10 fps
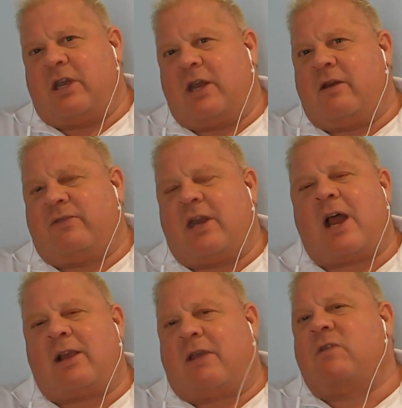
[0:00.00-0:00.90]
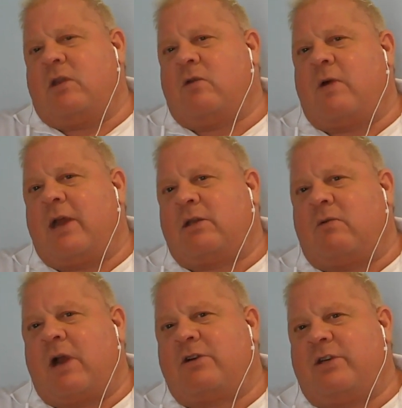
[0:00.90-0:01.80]
And if they're not giving you the right
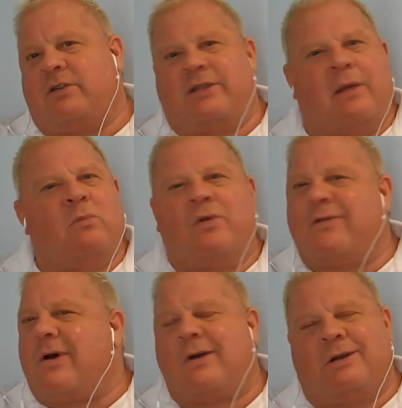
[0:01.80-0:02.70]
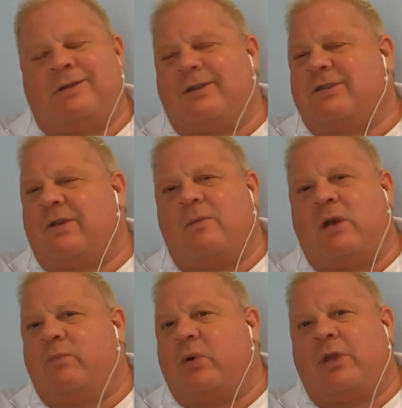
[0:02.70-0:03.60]
directions, then move on, because there's so many
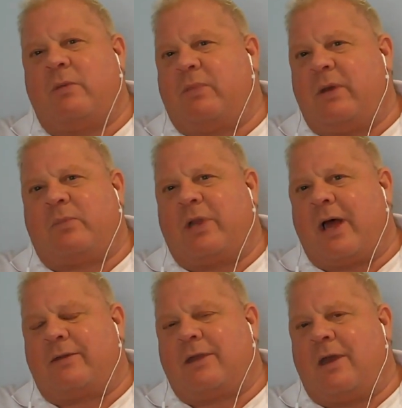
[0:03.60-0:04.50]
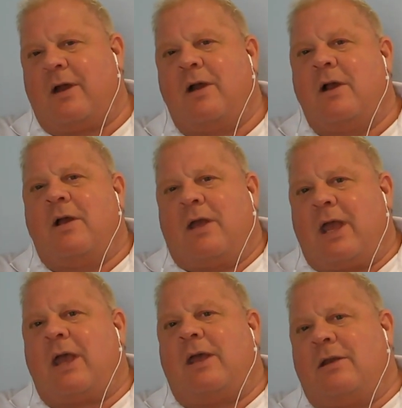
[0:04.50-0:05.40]
brilliant people out there,
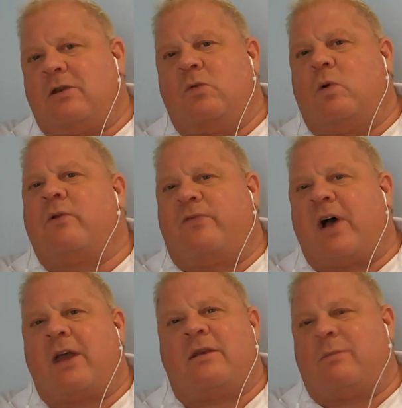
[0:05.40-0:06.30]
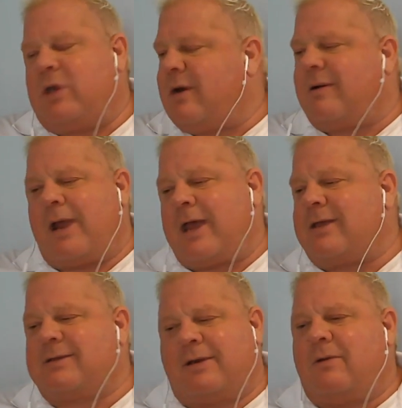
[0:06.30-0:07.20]
and you will find them. You know,
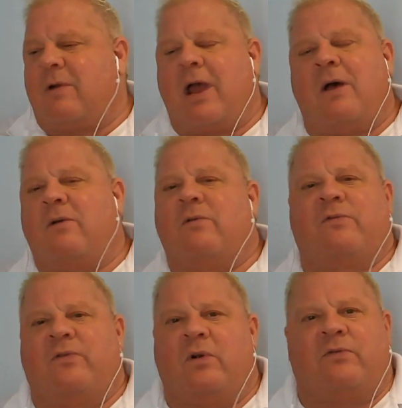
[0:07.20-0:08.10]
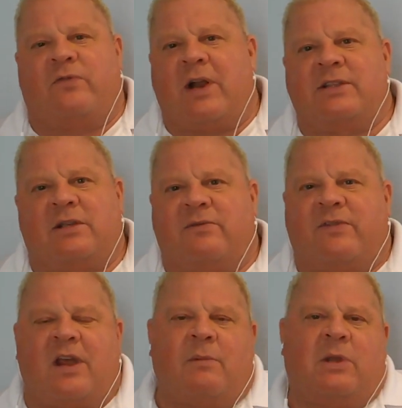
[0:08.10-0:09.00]
ask around for friends and
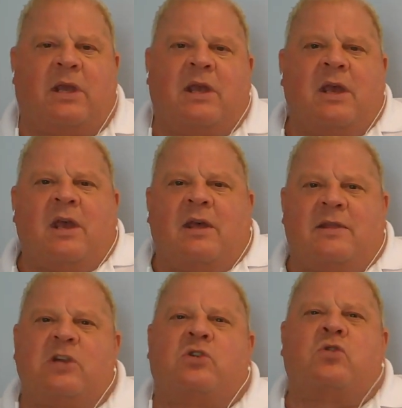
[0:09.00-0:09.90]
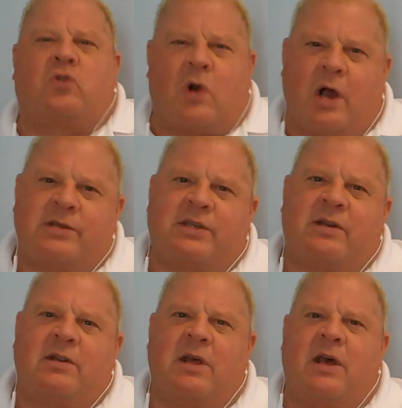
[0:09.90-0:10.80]
family that you trust,
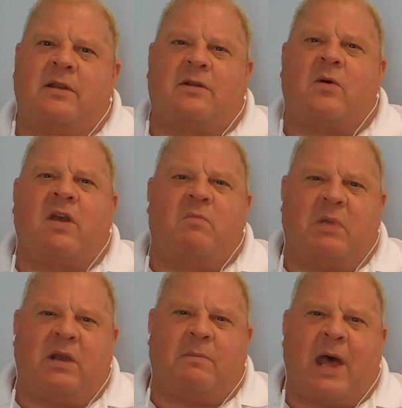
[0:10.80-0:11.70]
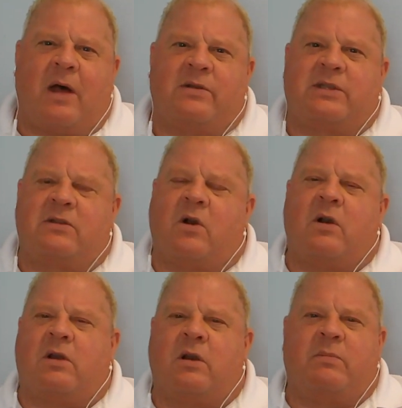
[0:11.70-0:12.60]
that don't have big mouths, that
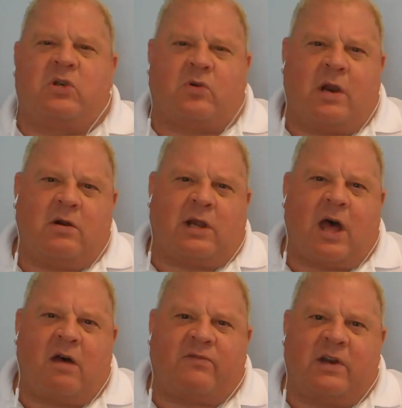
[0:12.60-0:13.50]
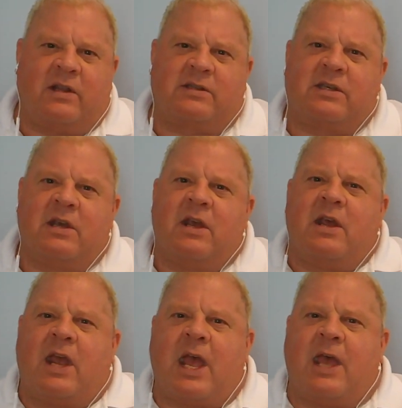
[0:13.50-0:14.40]
aren't going to betray your confidence.
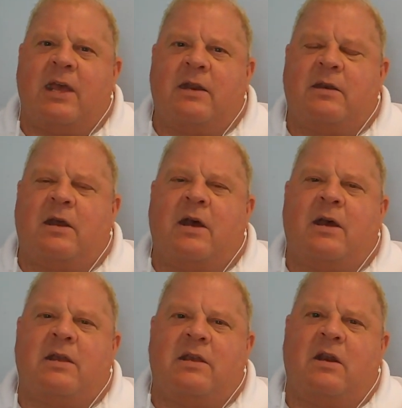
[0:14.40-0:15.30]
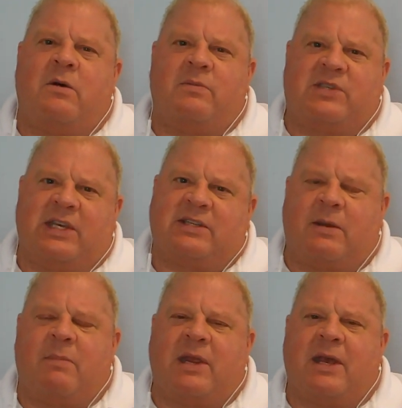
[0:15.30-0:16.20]
And seek
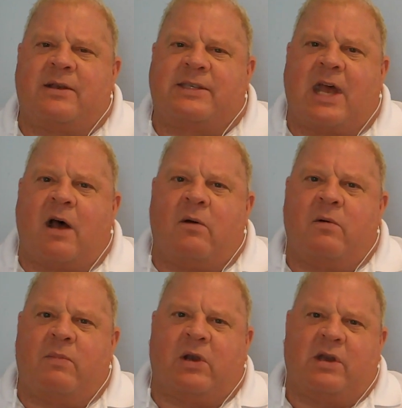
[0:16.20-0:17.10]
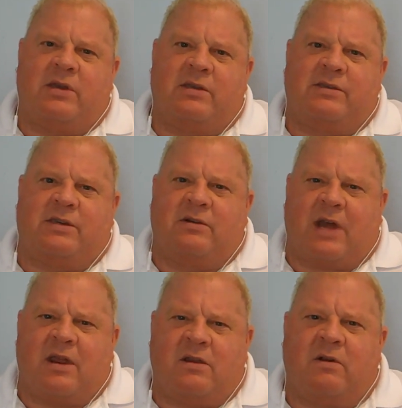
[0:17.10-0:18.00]
somebody else out, because
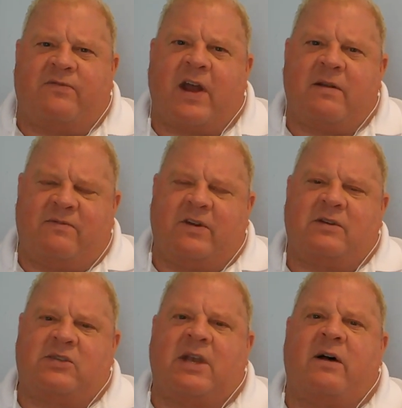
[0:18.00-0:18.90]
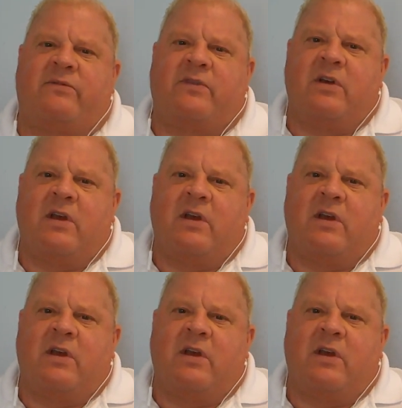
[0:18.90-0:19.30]
you're fighting for yourself.